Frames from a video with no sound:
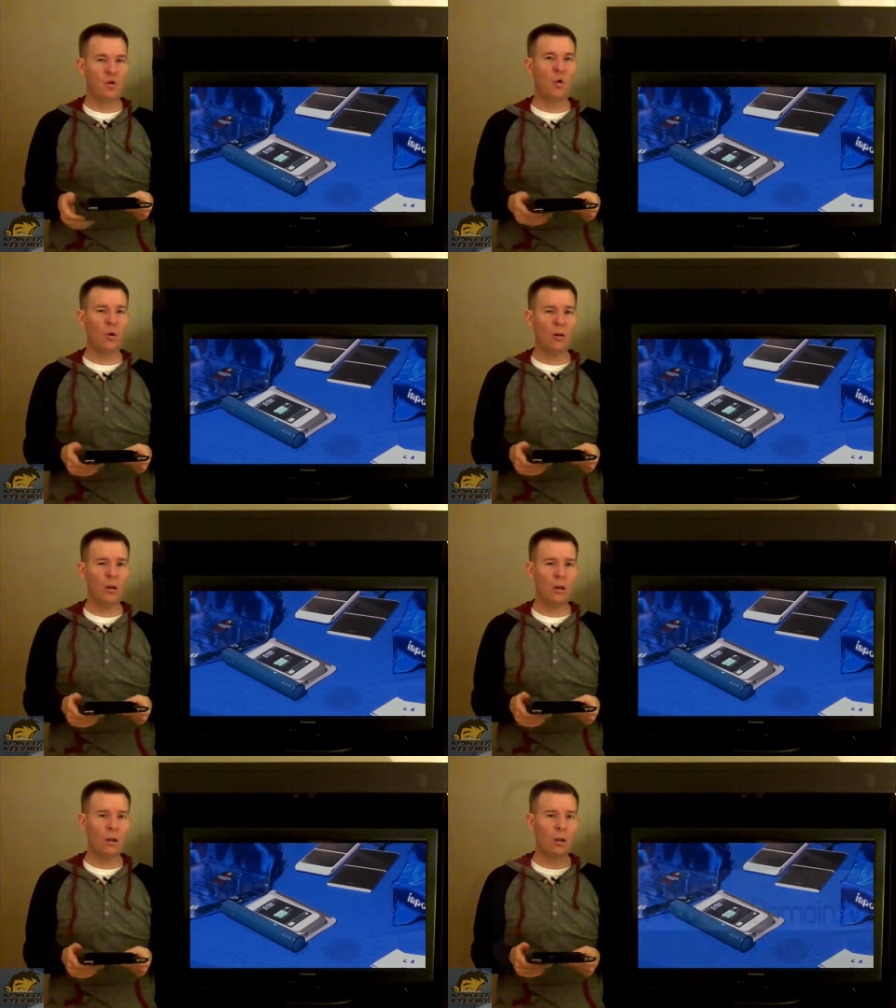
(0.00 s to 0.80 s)

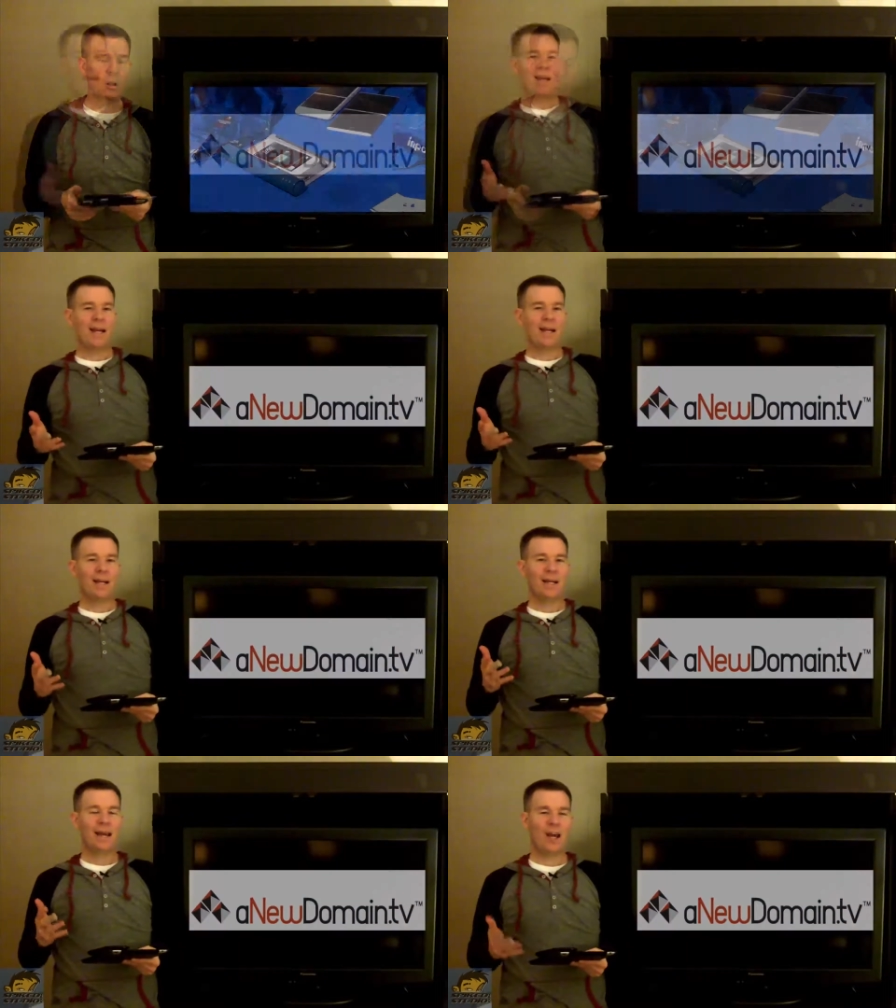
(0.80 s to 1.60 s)
cool.
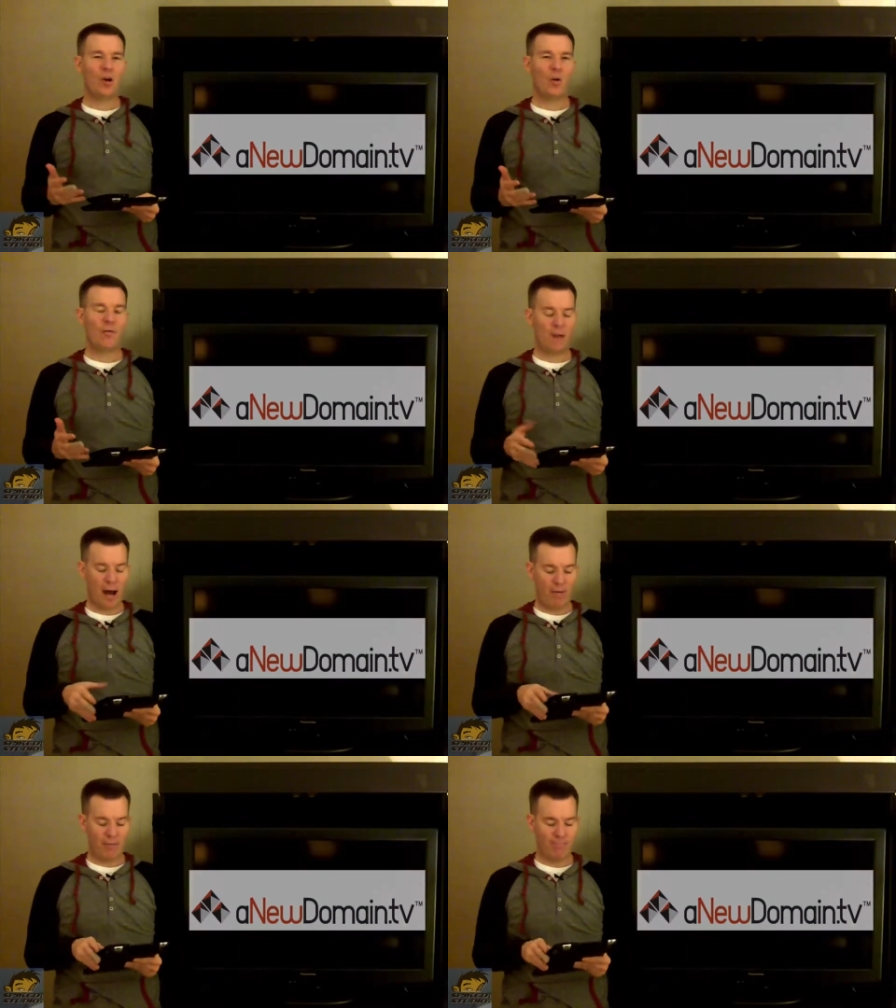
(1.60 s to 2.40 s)
Category
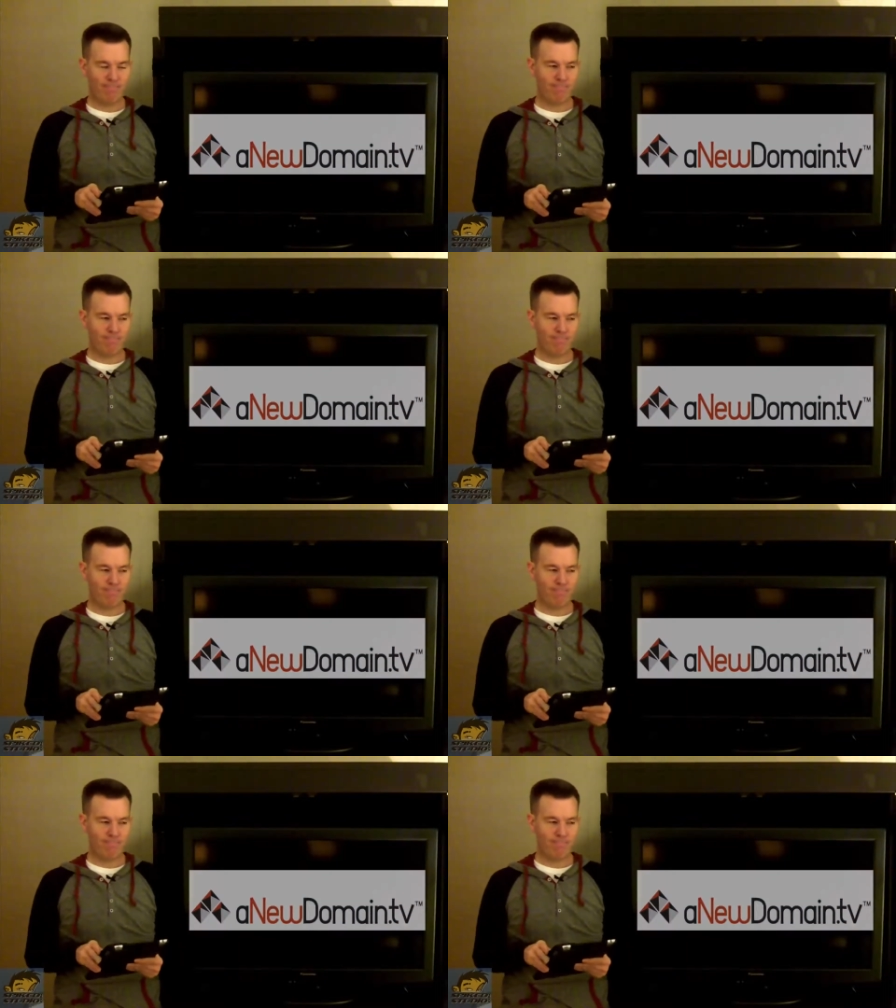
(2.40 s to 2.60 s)
5.